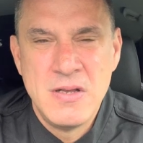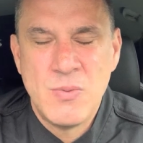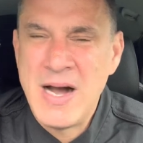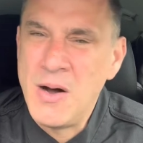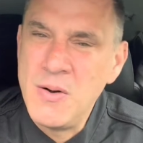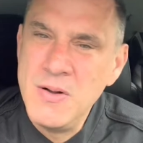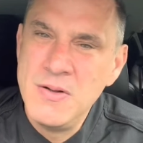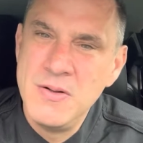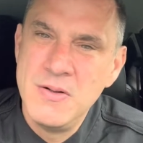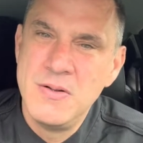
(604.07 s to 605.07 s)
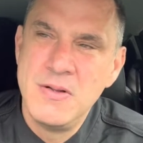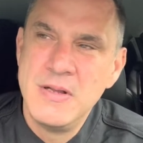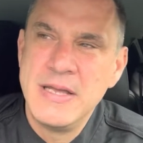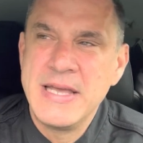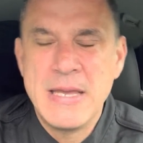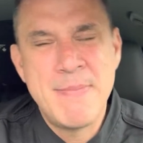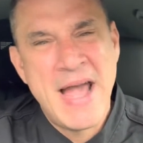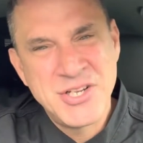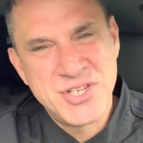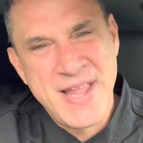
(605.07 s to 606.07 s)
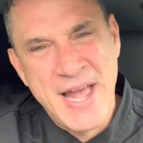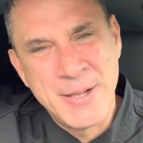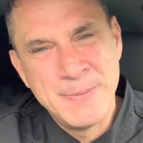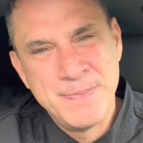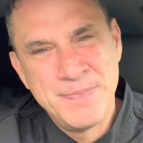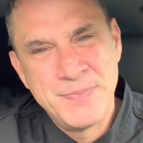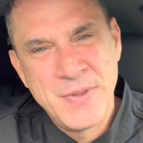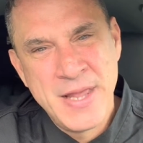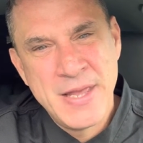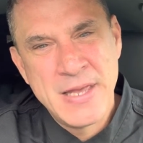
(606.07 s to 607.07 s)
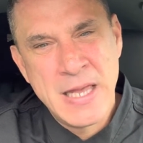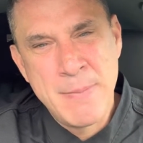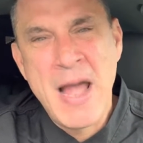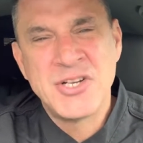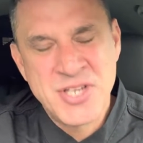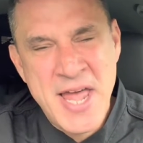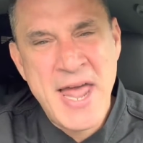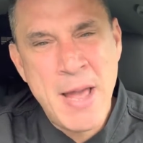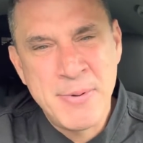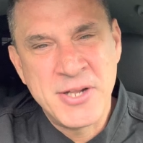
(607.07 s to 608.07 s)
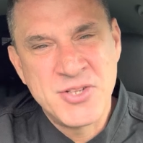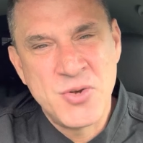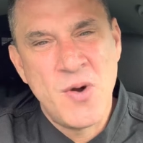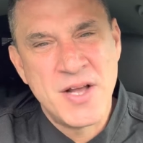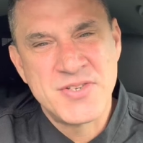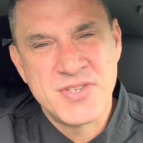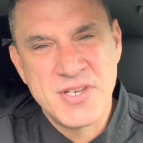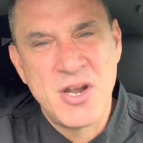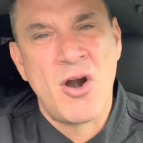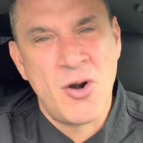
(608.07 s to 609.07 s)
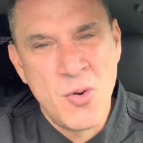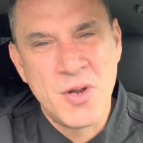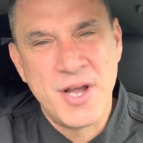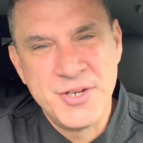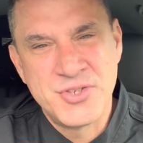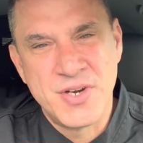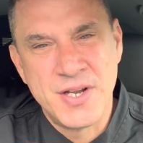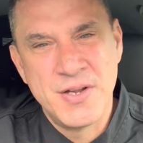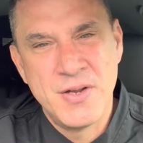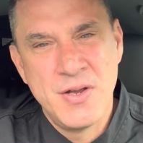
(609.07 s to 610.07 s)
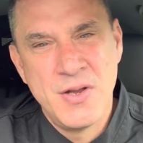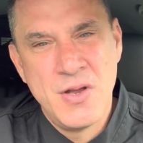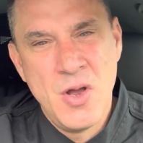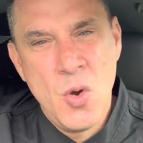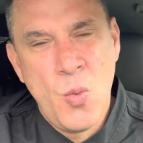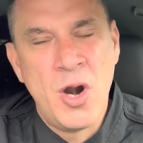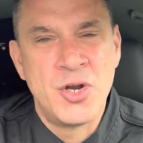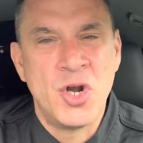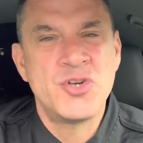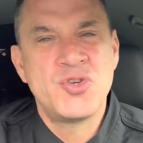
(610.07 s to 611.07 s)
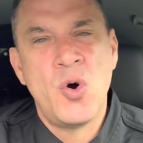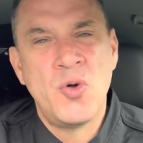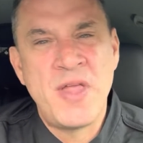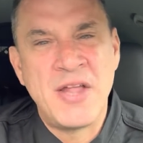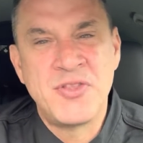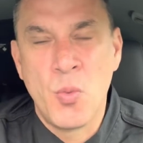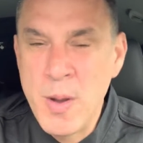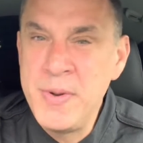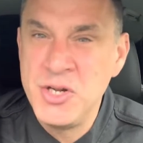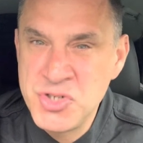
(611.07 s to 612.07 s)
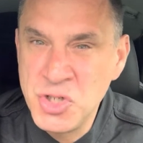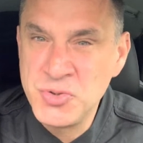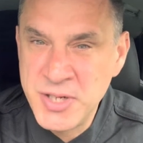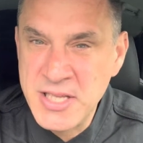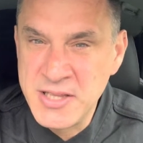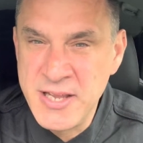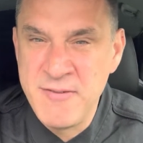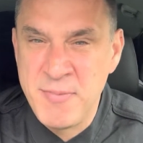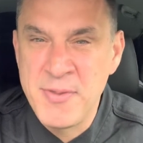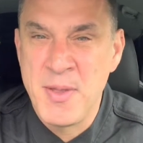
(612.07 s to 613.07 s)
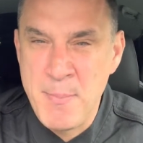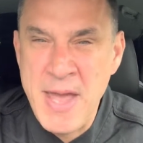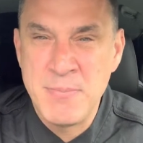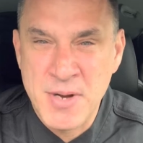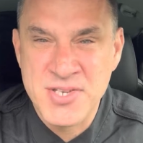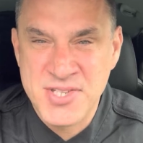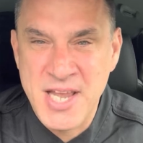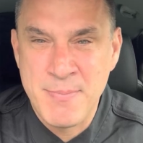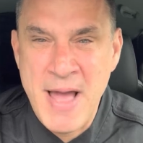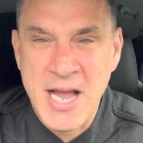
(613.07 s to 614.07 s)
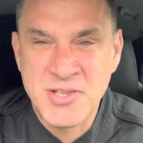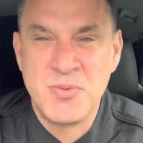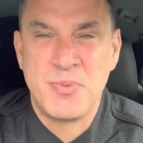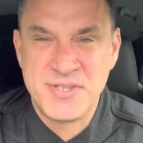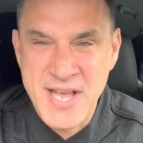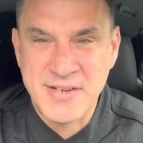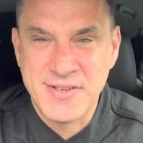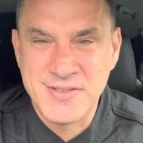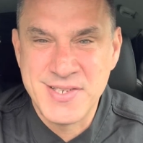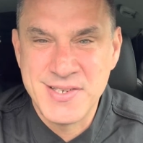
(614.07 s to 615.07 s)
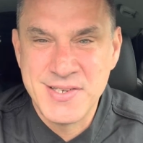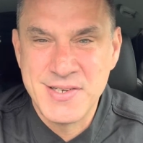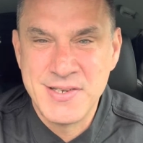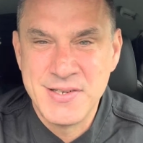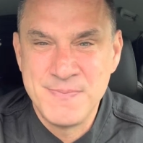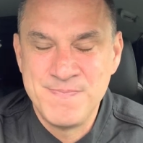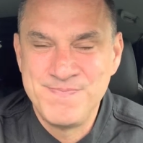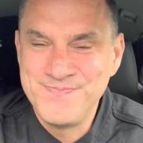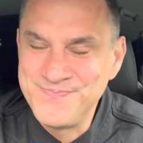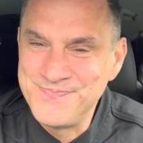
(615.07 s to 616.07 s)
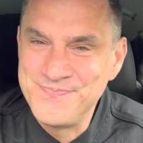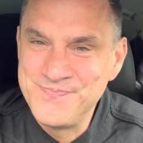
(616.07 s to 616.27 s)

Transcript: Wow. Imagine that. Imagine that happening to us in our own country, where you're told that the women and children can leave, but the men must stay back to protect it. Hmm.